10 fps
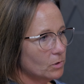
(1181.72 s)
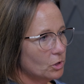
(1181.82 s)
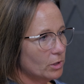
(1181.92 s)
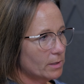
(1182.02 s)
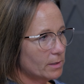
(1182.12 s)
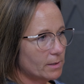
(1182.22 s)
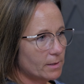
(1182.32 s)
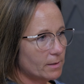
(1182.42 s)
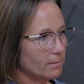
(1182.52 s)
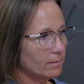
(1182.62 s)

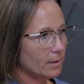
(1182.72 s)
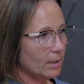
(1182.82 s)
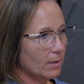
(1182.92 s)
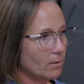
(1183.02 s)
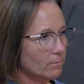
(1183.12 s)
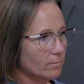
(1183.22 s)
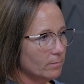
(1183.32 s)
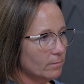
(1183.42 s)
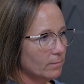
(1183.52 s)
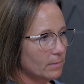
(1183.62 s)
Just,
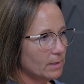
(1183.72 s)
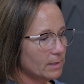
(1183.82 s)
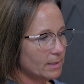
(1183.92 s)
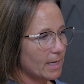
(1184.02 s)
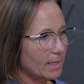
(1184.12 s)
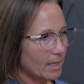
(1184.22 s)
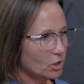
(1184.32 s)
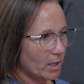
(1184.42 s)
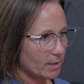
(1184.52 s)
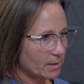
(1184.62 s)
take that
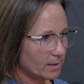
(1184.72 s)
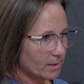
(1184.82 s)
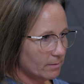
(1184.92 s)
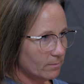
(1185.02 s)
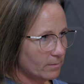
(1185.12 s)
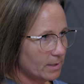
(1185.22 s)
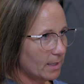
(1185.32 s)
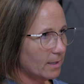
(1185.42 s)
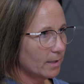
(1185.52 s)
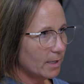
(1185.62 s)
chance.
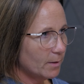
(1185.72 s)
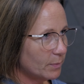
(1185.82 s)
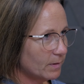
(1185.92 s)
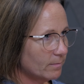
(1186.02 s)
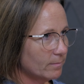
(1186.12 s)
Take the leap.